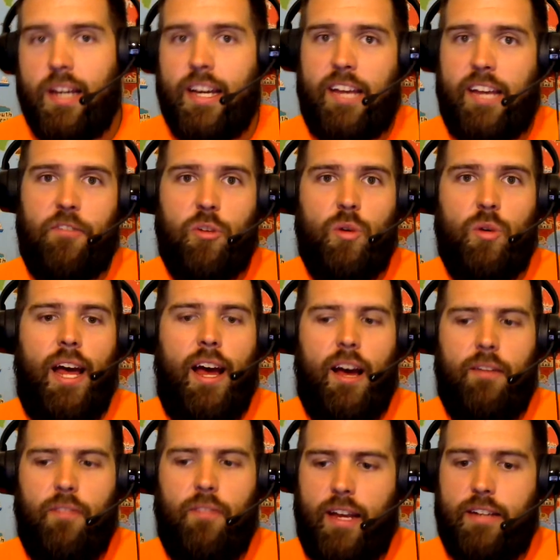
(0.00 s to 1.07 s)
If you
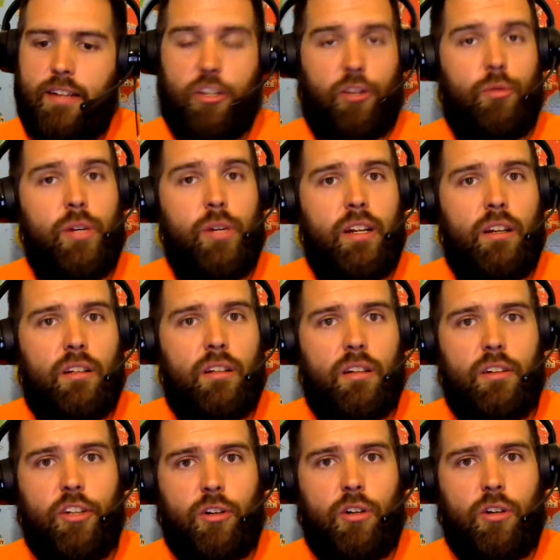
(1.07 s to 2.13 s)
have a degree,
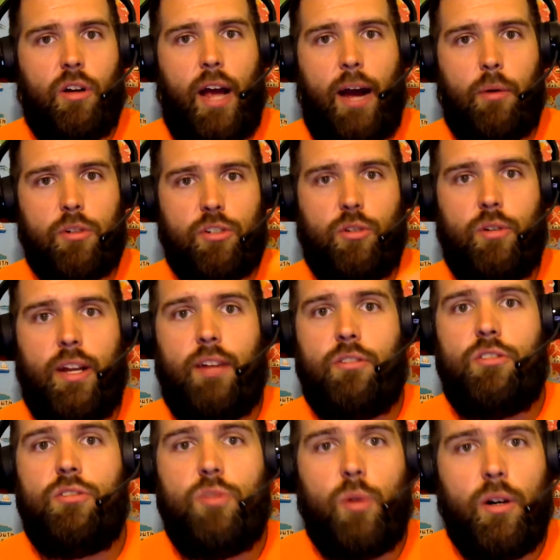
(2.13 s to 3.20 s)
your hours go down
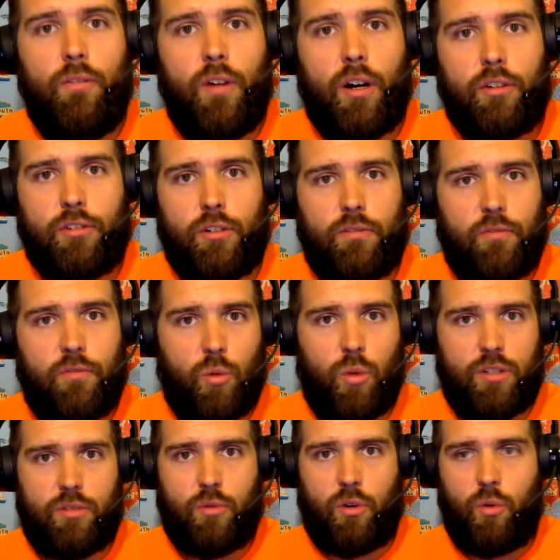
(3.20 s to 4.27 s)
to 1200 for
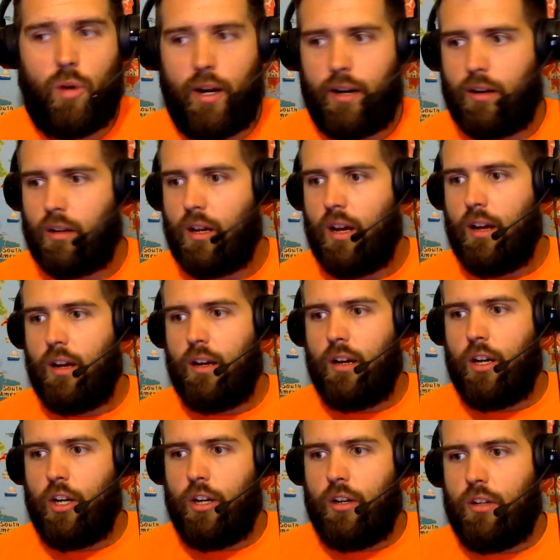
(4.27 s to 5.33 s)
what's required.
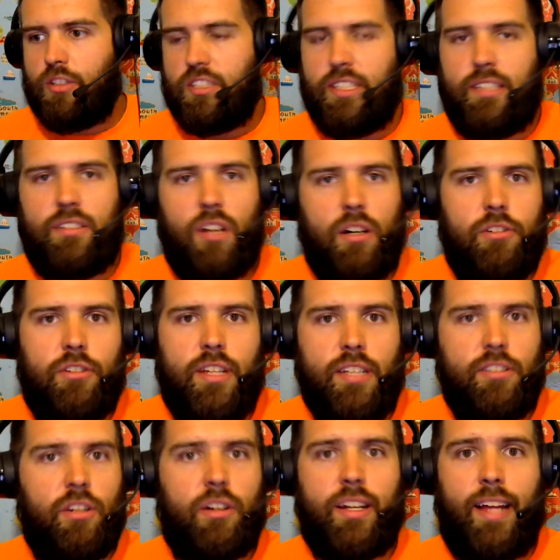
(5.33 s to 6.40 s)
600,
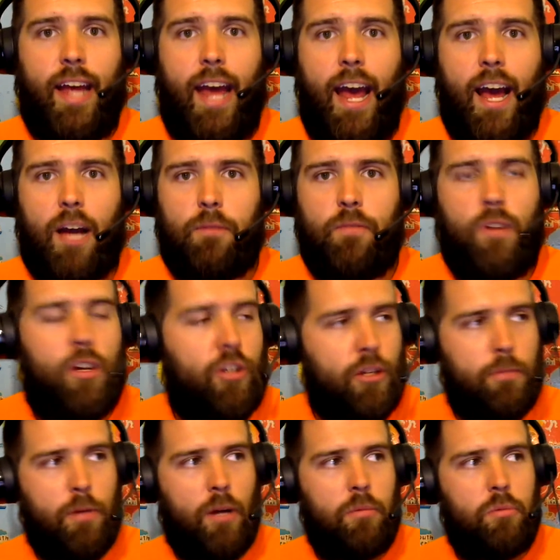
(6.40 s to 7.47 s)
that's already half. You
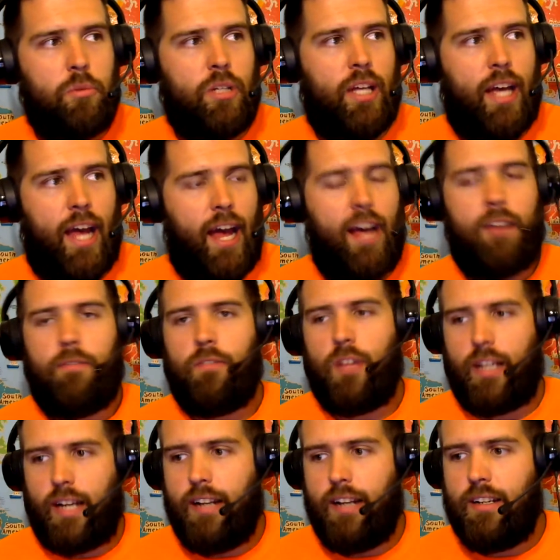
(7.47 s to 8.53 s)
probably have,
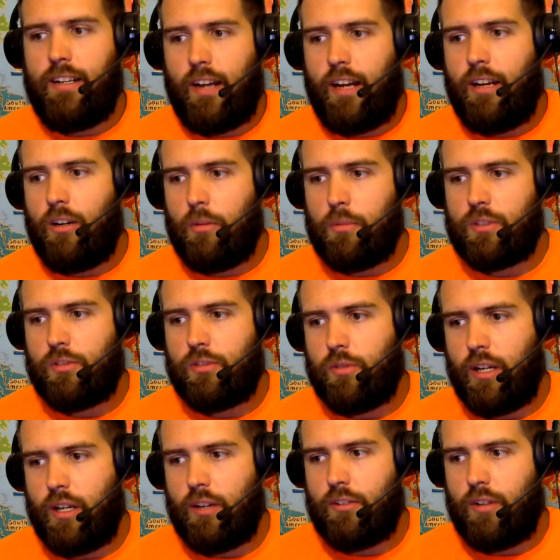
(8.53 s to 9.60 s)
like I did, I had almost
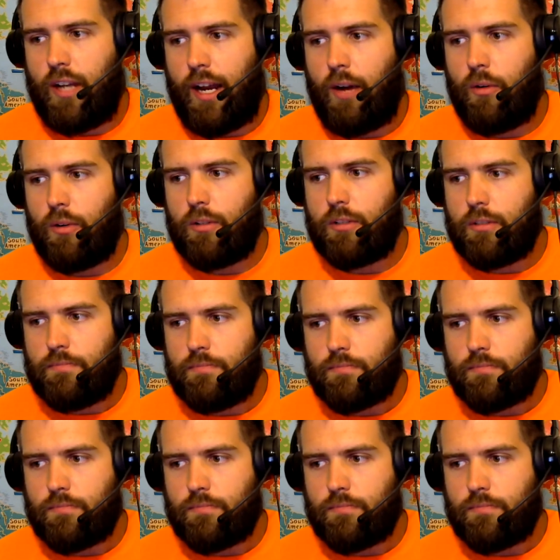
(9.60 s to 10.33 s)
300 hours.